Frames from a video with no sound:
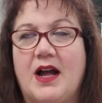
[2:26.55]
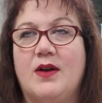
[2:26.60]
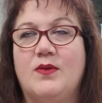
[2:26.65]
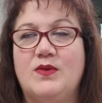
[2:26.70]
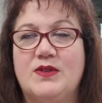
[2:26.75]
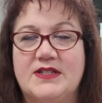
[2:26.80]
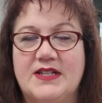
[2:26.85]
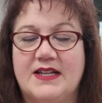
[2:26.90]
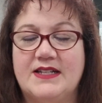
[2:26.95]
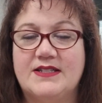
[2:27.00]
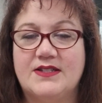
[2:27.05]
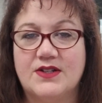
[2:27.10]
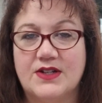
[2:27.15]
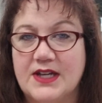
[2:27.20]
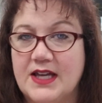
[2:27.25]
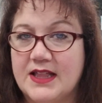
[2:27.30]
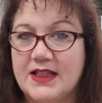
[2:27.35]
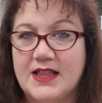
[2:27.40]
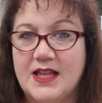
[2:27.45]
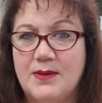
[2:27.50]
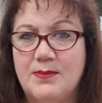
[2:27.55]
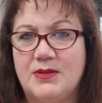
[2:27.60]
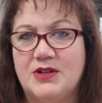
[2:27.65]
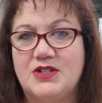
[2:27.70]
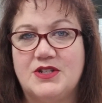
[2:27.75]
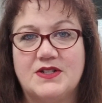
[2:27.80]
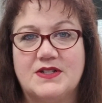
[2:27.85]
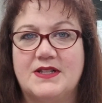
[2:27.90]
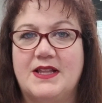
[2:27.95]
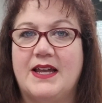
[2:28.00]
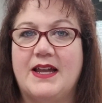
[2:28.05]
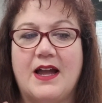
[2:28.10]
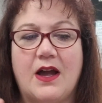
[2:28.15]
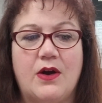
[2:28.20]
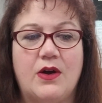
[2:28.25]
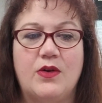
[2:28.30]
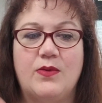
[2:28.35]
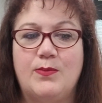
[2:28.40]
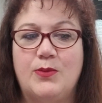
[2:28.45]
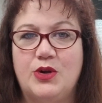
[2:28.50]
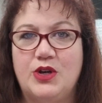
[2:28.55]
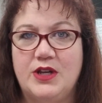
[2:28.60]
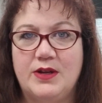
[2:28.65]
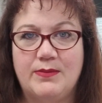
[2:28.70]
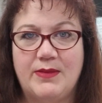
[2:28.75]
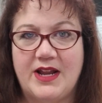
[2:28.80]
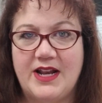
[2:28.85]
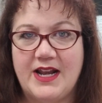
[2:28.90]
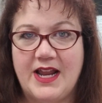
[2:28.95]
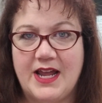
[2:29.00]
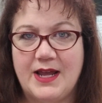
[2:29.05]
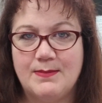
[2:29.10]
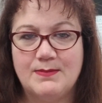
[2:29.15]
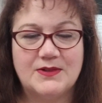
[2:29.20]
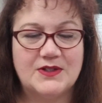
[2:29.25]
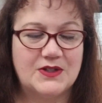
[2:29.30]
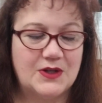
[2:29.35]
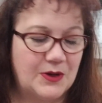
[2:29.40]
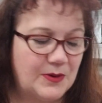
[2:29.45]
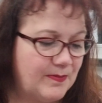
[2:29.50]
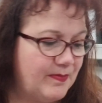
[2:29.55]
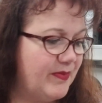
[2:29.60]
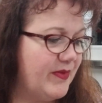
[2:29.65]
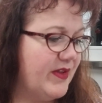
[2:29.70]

obviously I still get them, but just like how I put in my name, so